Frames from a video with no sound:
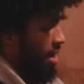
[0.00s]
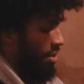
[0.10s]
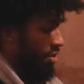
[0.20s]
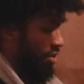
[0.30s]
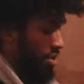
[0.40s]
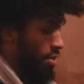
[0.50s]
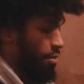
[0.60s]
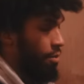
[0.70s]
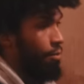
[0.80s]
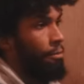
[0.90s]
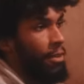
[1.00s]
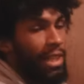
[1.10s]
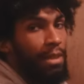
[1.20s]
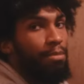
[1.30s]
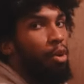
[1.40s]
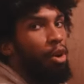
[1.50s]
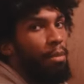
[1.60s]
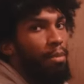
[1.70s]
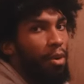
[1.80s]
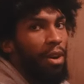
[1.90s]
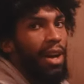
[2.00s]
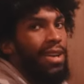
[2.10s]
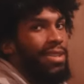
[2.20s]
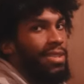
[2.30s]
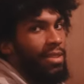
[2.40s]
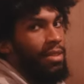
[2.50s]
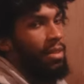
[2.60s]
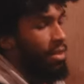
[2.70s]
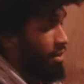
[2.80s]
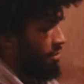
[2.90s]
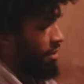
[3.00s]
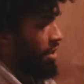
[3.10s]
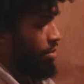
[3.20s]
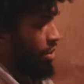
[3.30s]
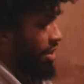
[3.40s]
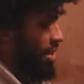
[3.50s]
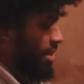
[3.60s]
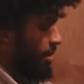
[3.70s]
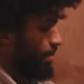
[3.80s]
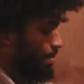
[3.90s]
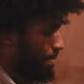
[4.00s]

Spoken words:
and just revealing more and more as the video progressed.